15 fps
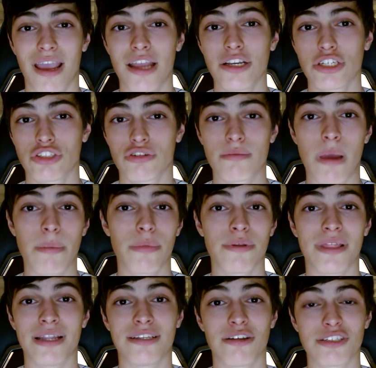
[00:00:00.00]
And just remember
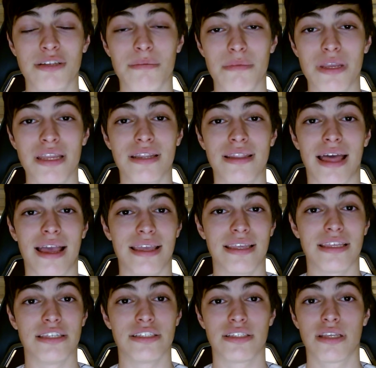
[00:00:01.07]
that doesn't mean that
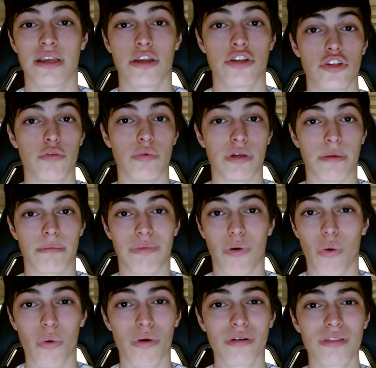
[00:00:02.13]
he's doing
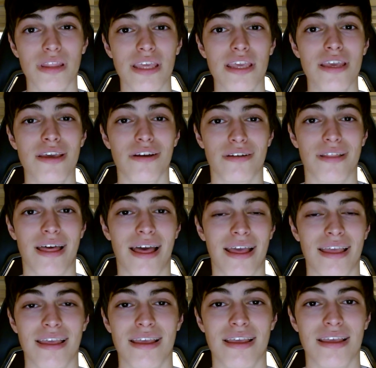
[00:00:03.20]
poorly or
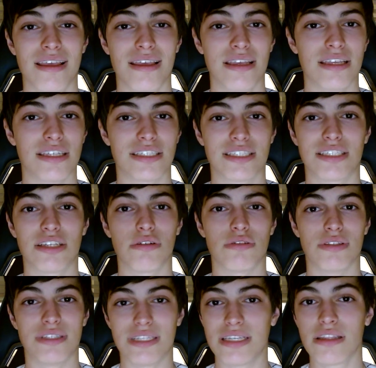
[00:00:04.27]
that he's still
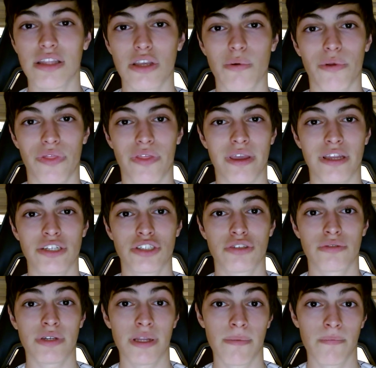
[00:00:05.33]
dealing with the
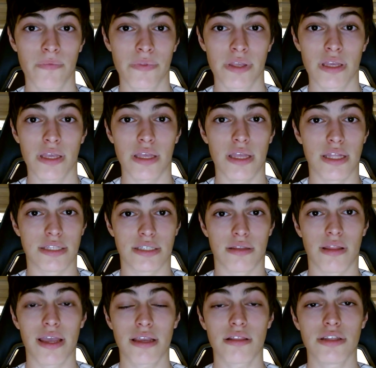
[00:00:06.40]
injury. It's
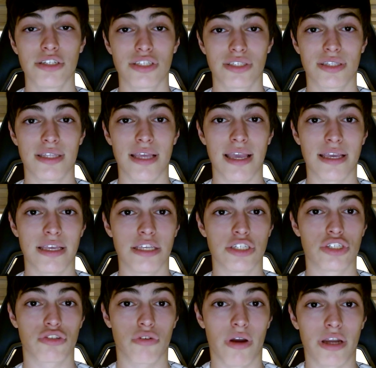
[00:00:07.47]
likely just the
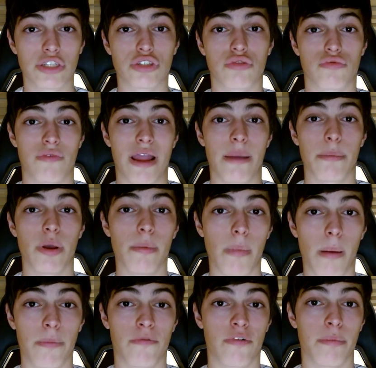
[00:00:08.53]
Yankees trying to ramp
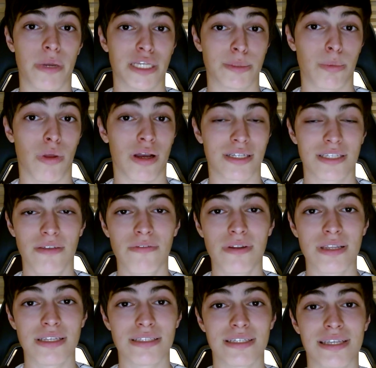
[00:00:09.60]
him up for baseball
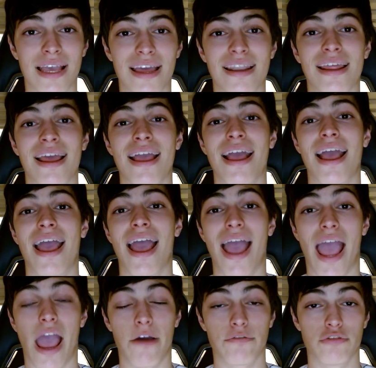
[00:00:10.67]
activities again
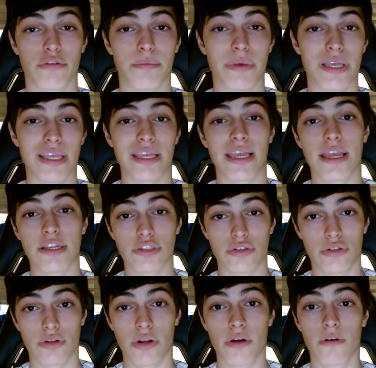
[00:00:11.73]
after being
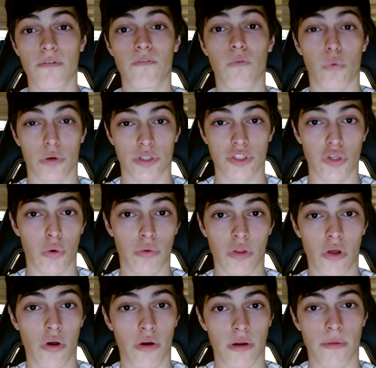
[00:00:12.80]
injured for so
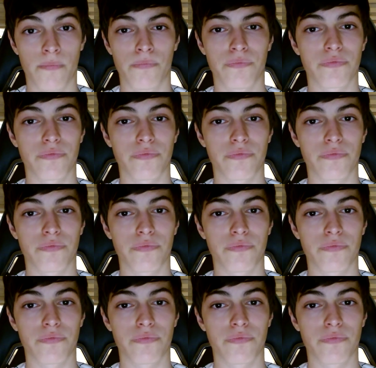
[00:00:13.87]
long.